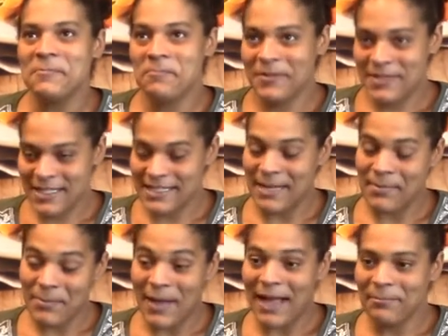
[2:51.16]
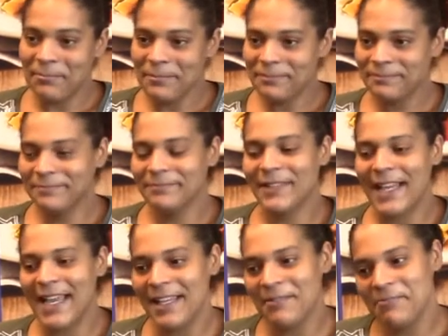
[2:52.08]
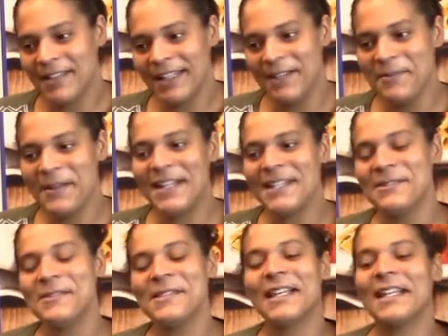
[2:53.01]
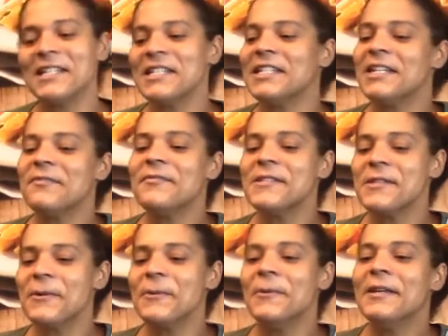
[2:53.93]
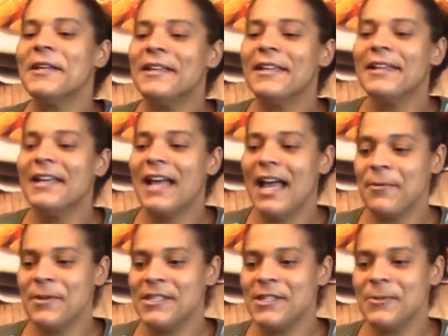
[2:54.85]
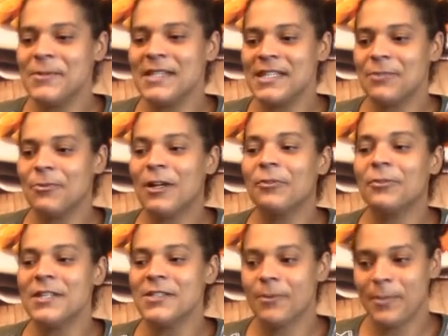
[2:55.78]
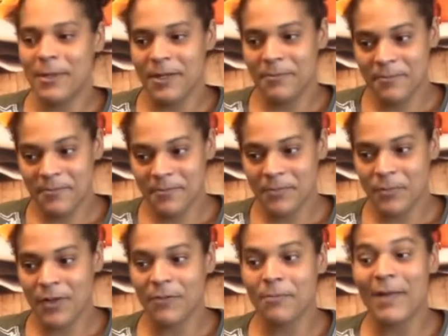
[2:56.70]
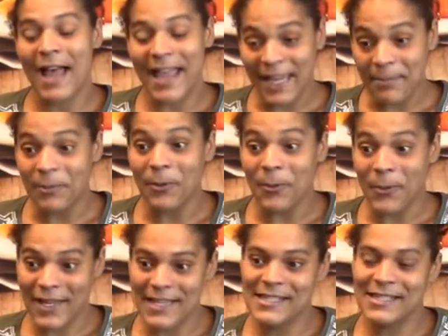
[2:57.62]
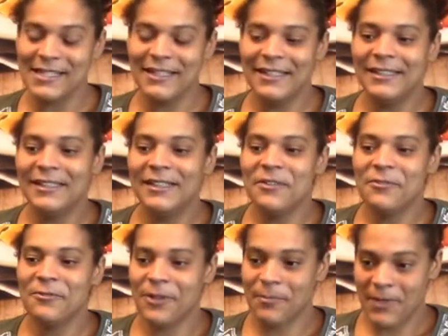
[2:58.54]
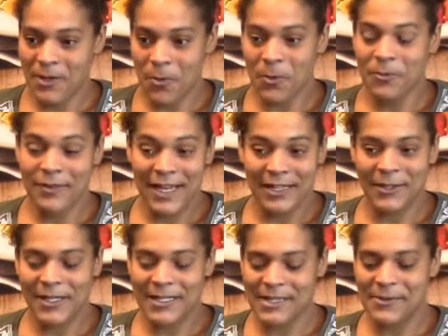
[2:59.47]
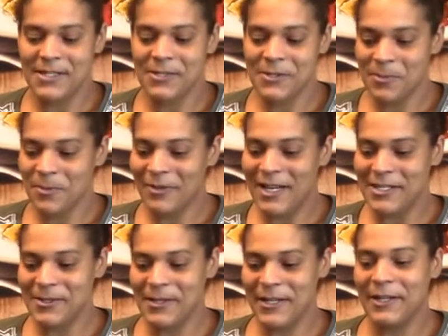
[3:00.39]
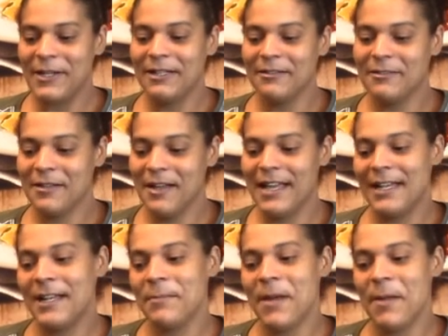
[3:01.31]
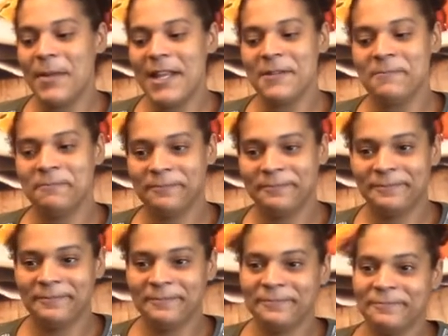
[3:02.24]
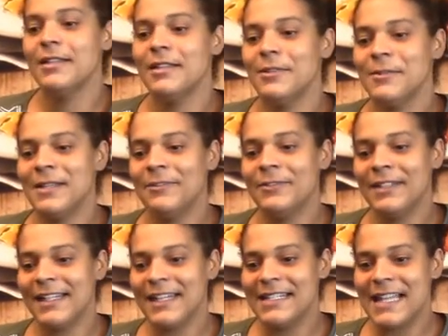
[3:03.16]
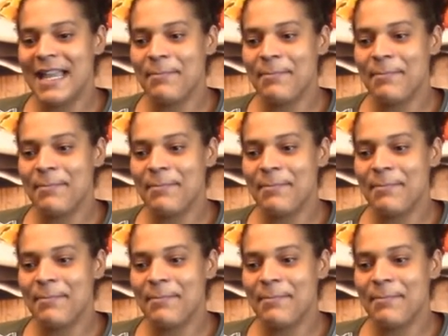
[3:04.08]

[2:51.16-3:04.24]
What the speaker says: since I'm a mom, I didn't want to do second shift. So I was used as a reference from one of my employees from the old factory because I was a supervisor there, and I ended up coming here. You definitely need time